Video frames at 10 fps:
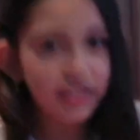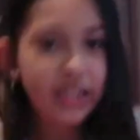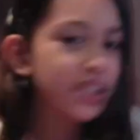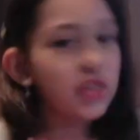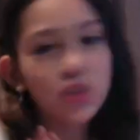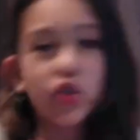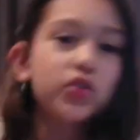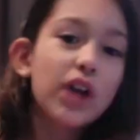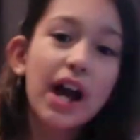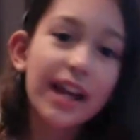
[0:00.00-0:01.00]
this
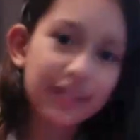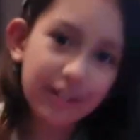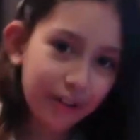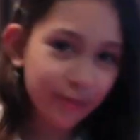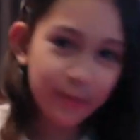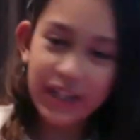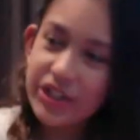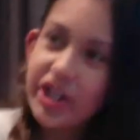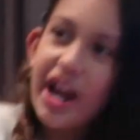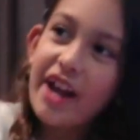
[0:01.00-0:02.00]
trailer of my
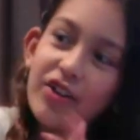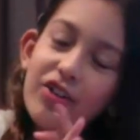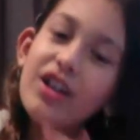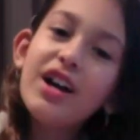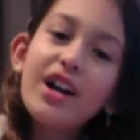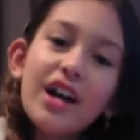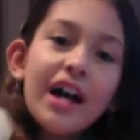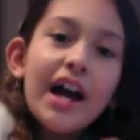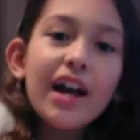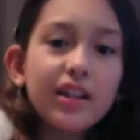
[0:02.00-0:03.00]
channel.
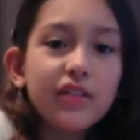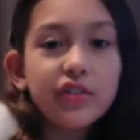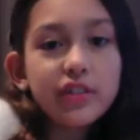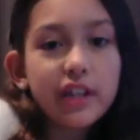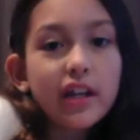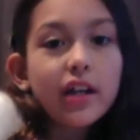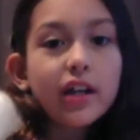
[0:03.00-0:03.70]
And if you did,